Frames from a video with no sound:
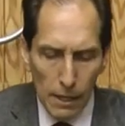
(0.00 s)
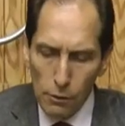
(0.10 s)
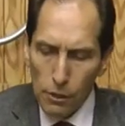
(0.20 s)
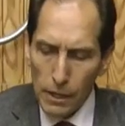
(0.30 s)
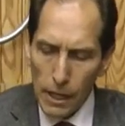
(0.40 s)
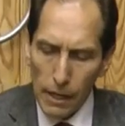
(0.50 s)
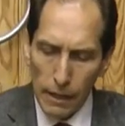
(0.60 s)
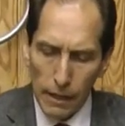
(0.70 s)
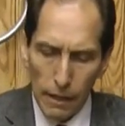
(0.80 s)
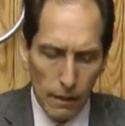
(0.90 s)
And you can get
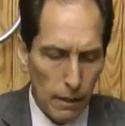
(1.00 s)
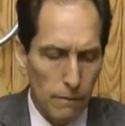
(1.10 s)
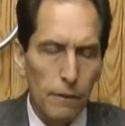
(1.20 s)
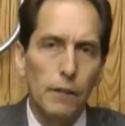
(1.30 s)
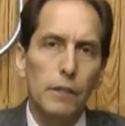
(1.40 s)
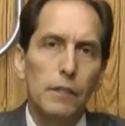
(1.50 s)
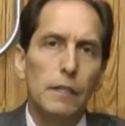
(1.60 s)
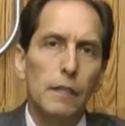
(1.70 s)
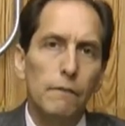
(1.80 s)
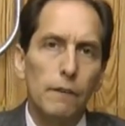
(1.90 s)
a very
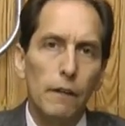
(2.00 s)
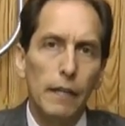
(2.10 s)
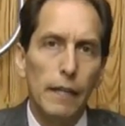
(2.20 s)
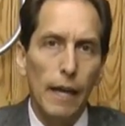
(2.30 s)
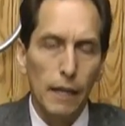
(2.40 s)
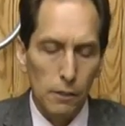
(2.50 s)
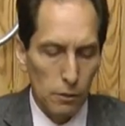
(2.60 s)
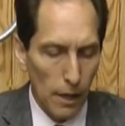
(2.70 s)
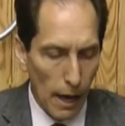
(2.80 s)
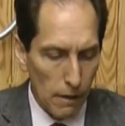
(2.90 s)
good Faraday
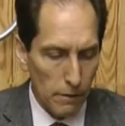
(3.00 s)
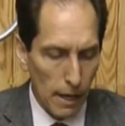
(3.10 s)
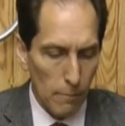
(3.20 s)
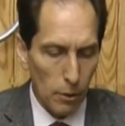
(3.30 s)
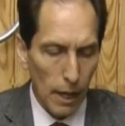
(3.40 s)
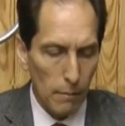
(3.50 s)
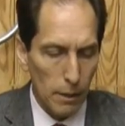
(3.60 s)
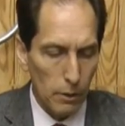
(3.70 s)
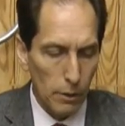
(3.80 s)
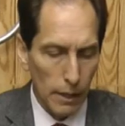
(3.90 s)
cage out of an ammo can
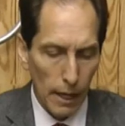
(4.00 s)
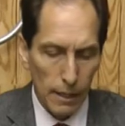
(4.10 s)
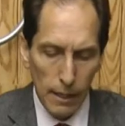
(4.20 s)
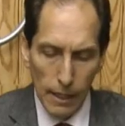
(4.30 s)
by doing that.